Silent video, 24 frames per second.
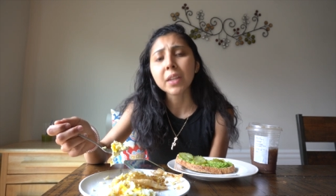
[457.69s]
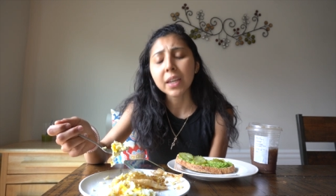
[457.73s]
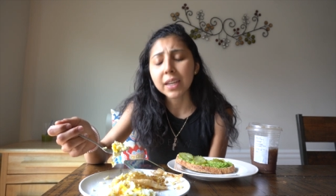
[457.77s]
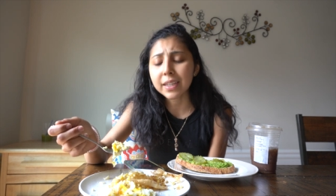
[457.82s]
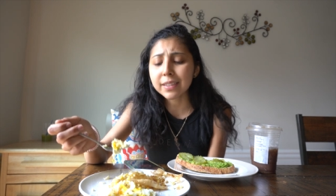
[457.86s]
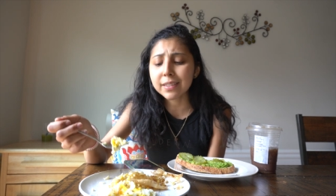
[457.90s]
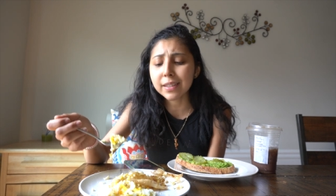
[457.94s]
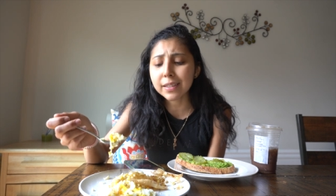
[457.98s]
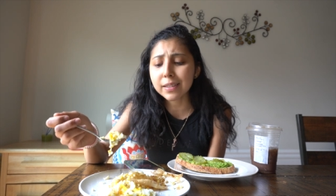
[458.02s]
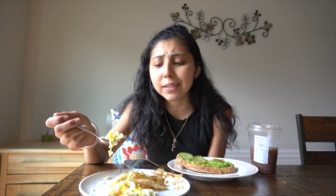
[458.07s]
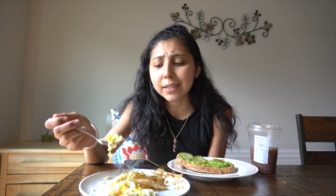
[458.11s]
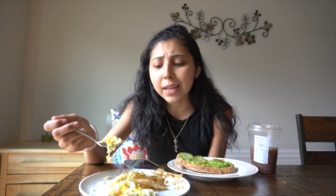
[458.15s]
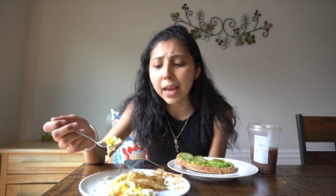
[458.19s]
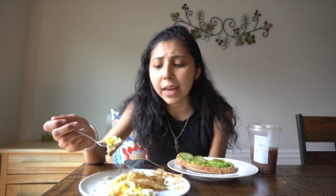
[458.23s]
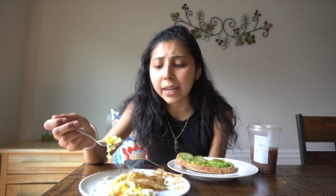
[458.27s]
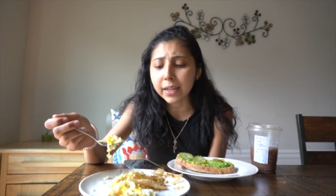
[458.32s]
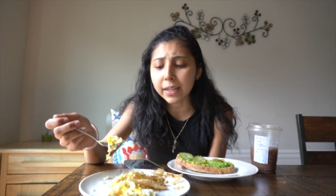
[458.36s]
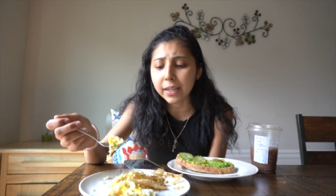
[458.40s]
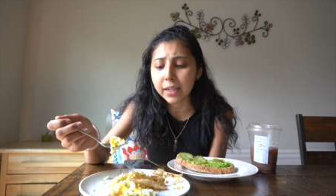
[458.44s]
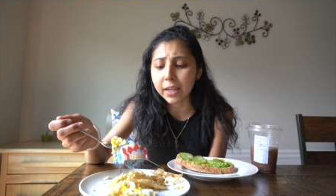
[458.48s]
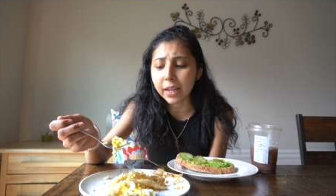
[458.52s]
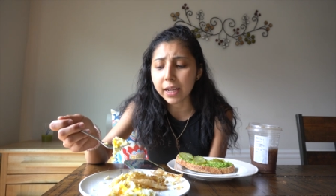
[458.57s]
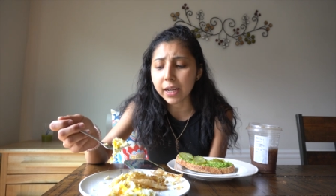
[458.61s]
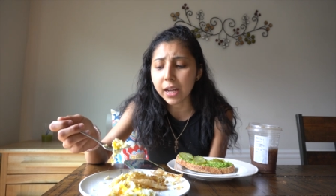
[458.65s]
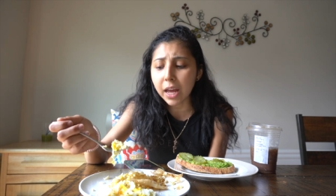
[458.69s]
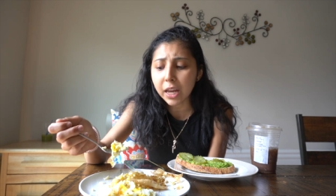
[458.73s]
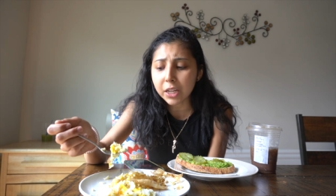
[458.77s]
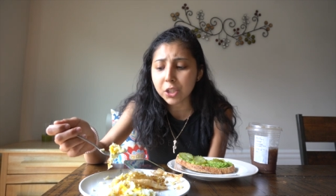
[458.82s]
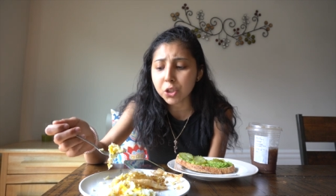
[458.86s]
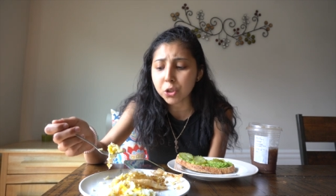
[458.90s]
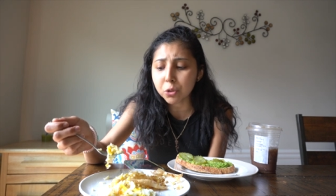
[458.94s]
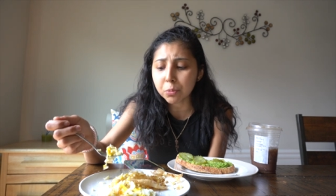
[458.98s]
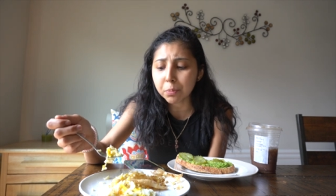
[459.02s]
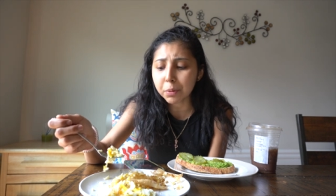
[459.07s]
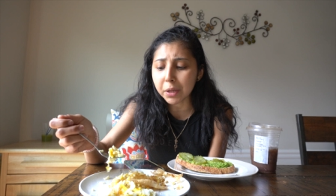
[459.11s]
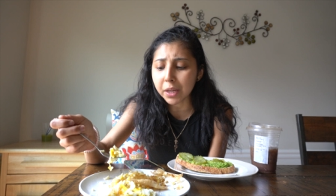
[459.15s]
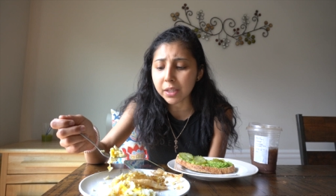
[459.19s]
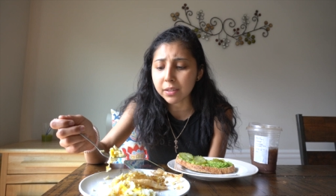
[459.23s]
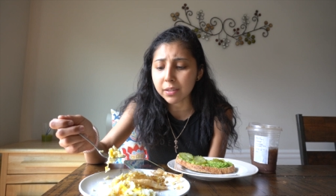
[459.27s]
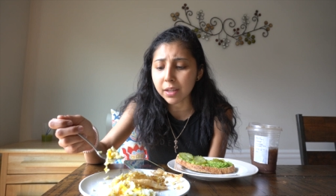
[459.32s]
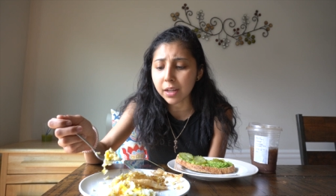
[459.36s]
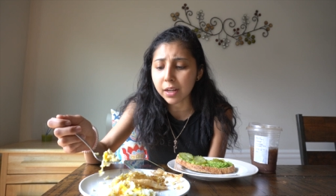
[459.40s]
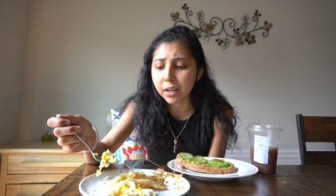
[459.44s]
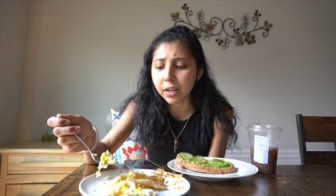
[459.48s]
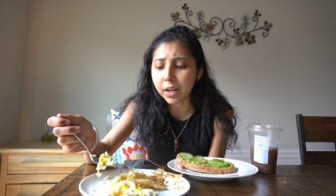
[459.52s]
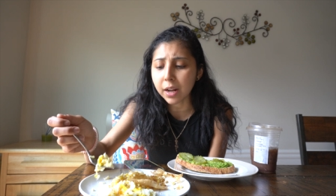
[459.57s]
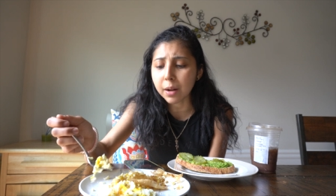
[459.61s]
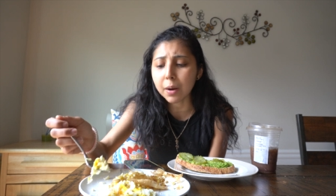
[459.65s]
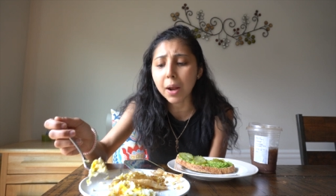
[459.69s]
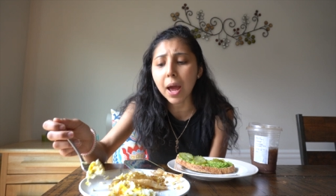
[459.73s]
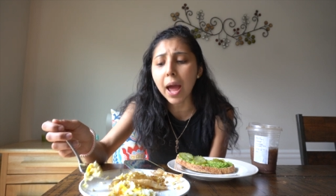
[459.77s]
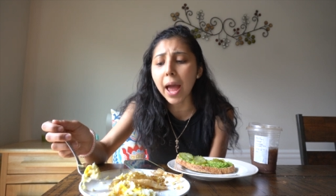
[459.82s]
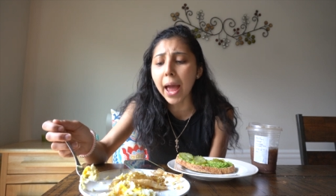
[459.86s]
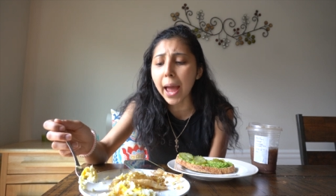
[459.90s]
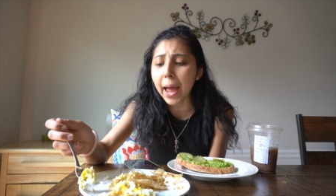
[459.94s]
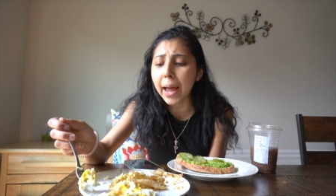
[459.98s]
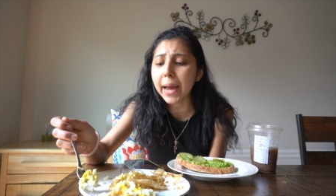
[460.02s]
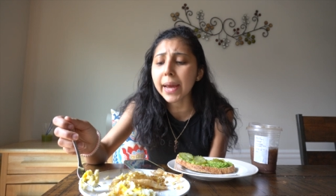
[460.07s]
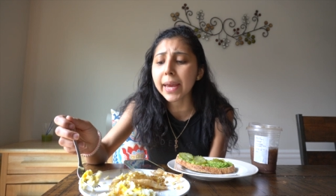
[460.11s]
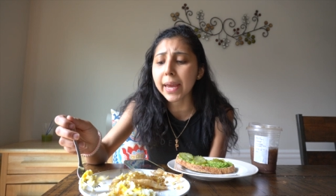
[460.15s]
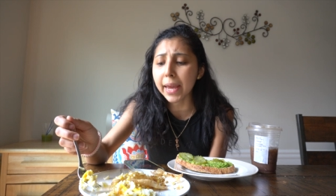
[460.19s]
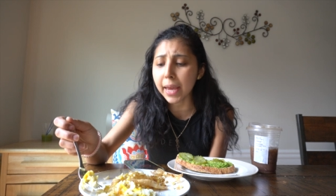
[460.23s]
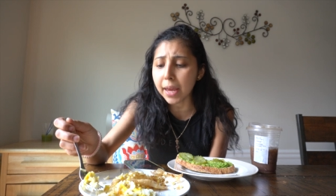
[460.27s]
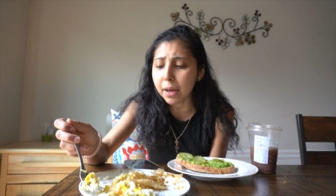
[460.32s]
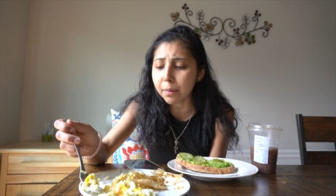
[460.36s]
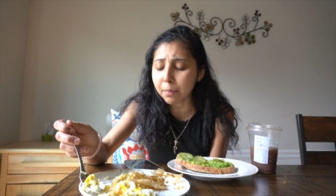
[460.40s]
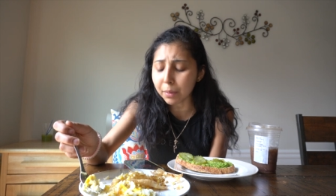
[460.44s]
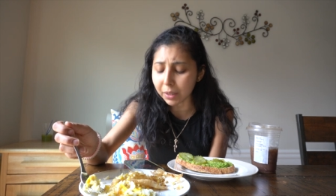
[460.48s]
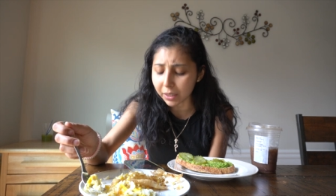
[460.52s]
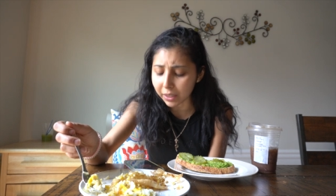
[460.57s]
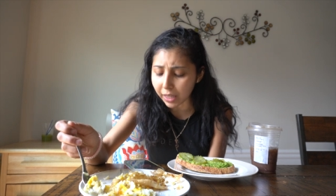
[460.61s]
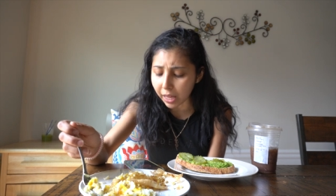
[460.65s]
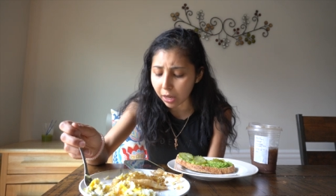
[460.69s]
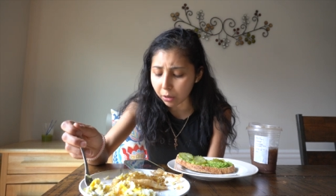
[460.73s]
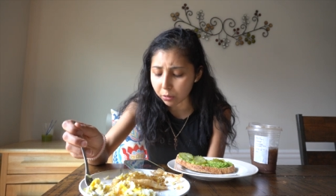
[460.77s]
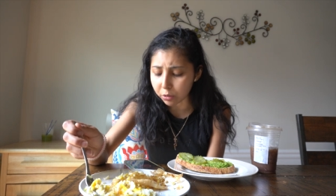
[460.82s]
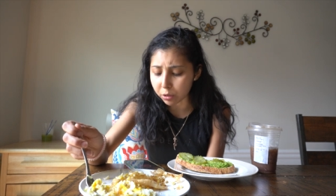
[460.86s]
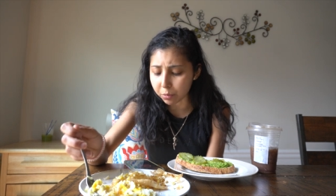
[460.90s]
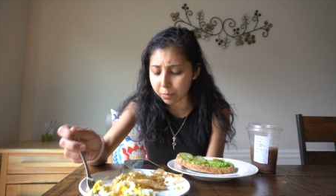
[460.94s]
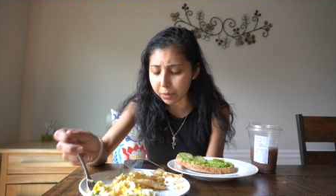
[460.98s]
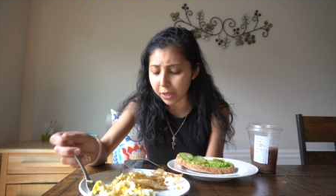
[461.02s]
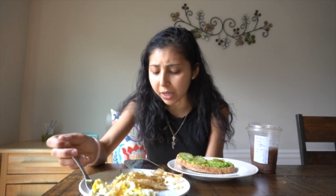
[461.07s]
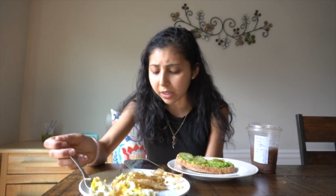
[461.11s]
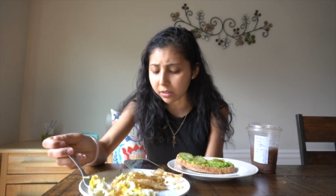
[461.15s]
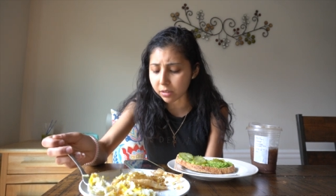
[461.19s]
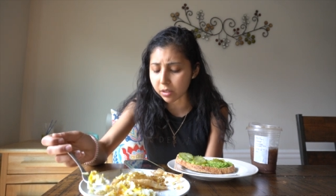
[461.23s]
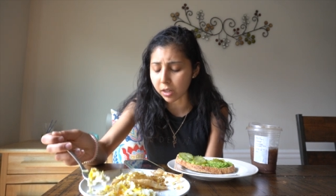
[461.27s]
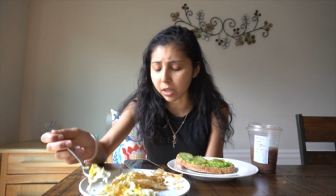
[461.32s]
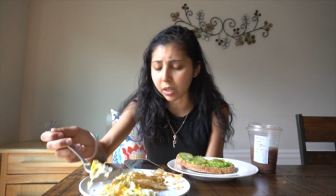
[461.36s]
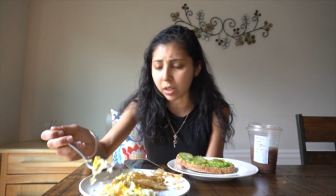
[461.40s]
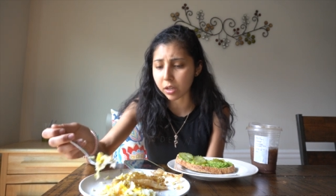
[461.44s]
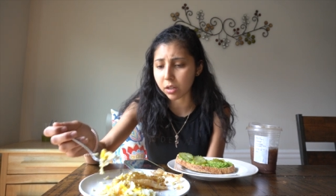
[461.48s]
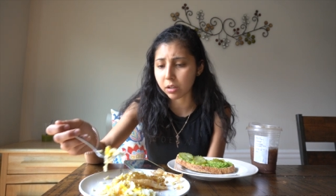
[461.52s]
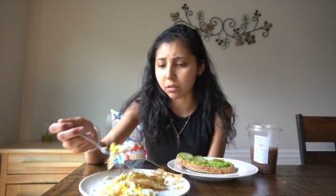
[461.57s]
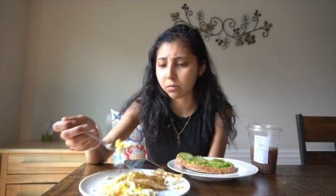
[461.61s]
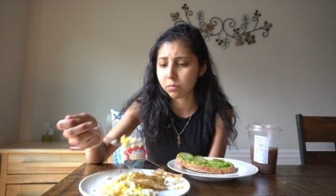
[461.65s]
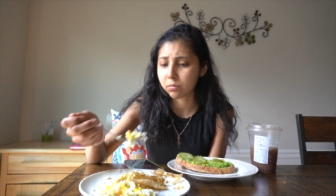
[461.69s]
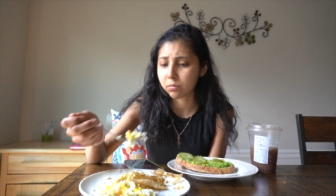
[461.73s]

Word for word: it's exciting and I should be excited and I am allowed to be excited.